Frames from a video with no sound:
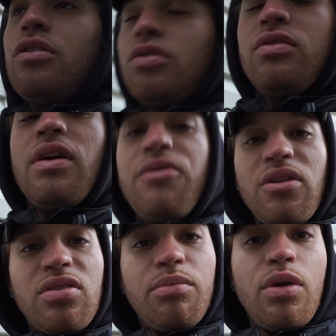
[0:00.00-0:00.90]
So it's
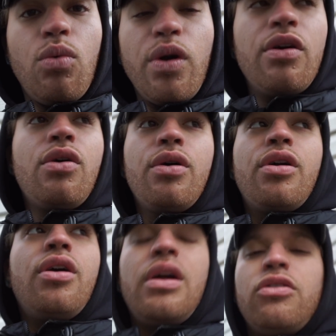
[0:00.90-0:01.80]
definitely something weird
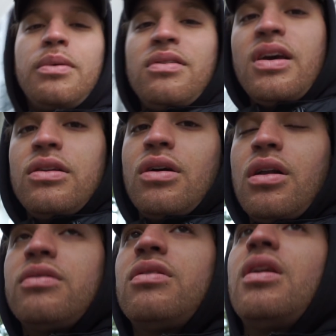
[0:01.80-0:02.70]
going on. I was supposed to take out the
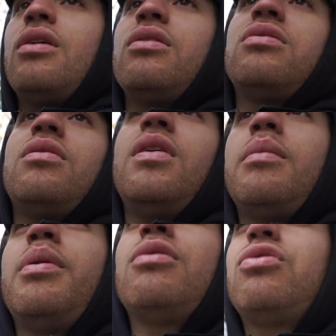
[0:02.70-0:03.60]
cluster today on the
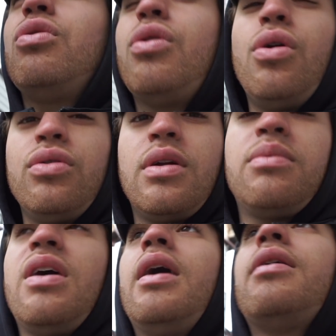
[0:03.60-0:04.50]
Civic, but it's too cold and
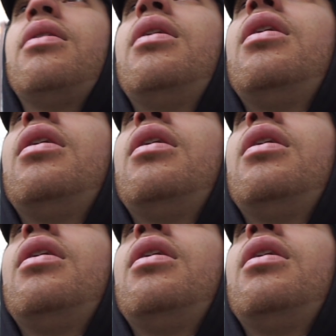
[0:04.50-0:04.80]
I'm tired.